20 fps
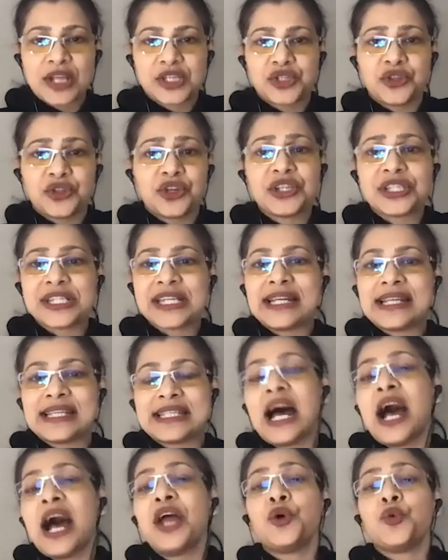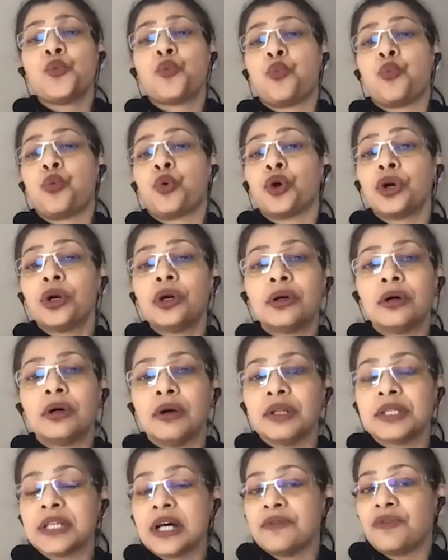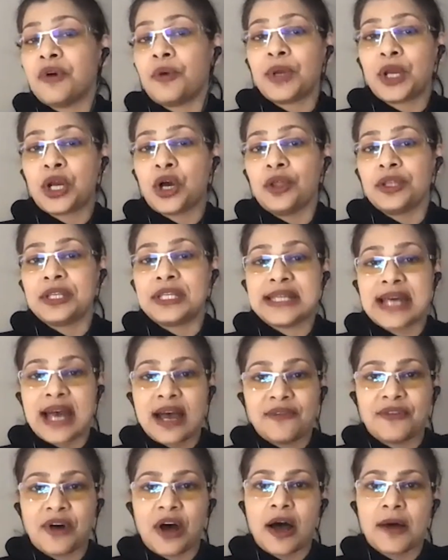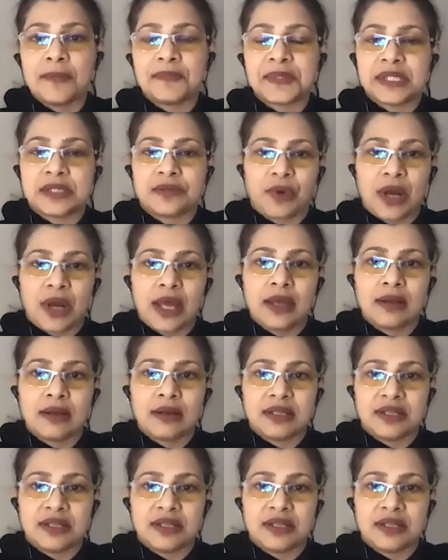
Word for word: So there's an entire world of what we call DevOps, right?